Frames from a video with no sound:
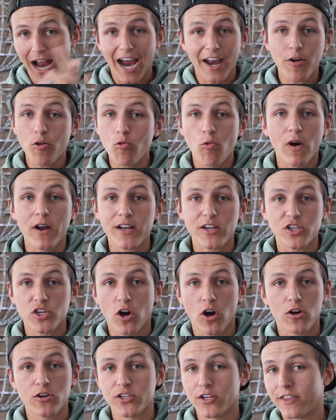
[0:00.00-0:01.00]
I don't want to
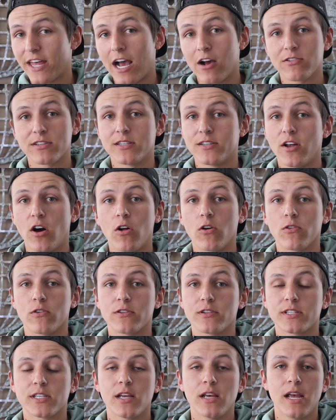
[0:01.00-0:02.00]
charge a
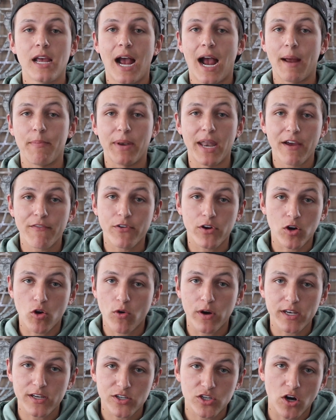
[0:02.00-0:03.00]
$1,000. I'm never
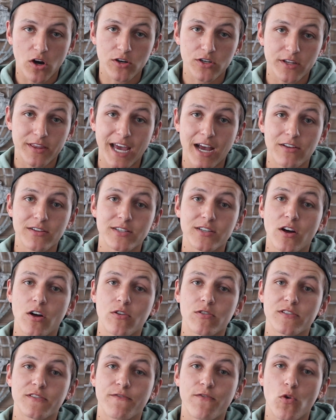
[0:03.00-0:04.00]
going to charge a
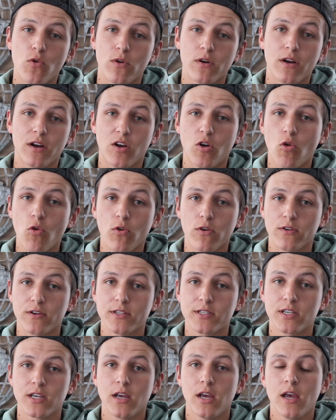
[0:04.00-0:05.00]
$1,000 for a
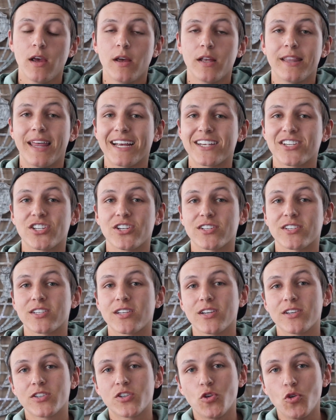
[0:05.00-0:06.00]
course that's
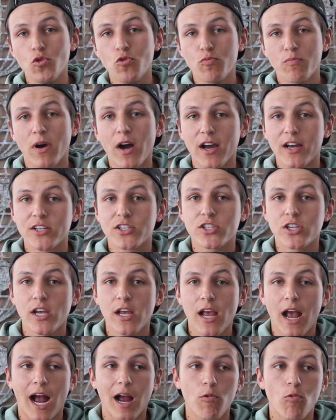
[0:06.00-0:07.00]
just too
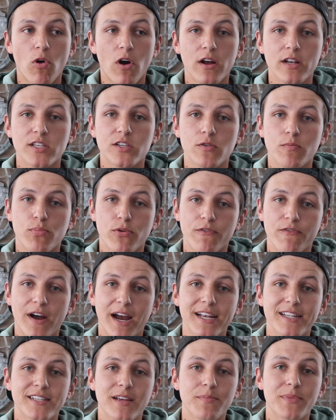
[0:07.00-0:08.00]
much. I want to
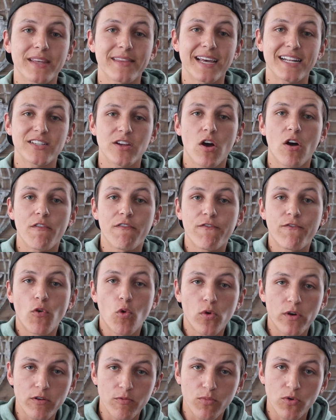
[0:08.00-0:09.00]
provide something that's
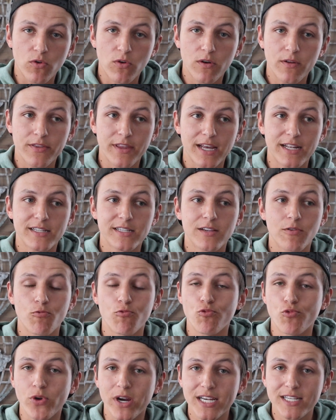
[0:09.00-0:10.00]
affordable, that's
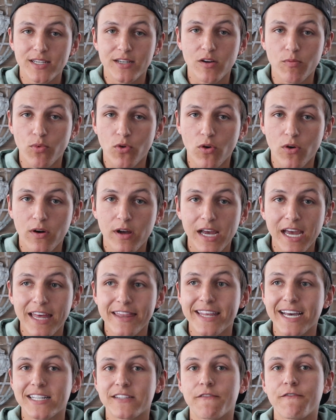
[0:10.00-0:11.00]
reasonable,
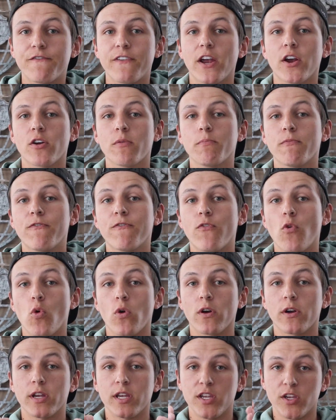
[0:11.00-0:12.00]
that's fair
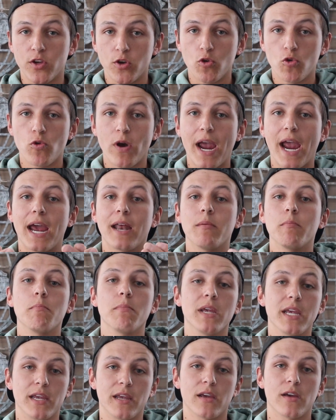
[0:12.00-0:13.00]
for you and
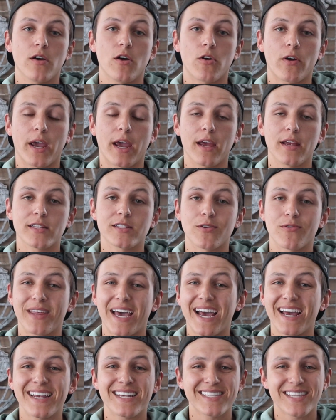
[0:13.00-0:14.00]
me. Okay, so
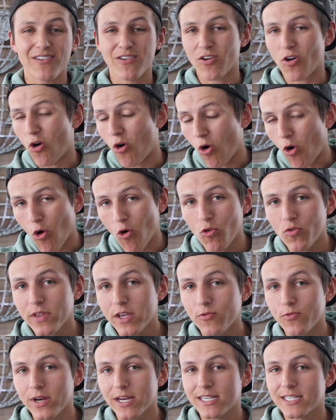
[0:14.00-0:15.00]
that is the
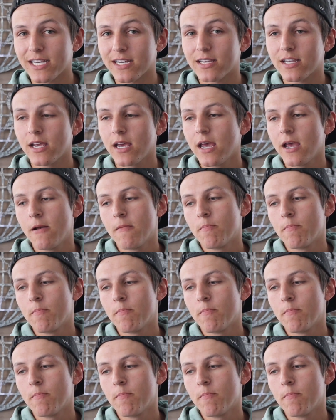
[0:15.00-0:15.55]
only reason.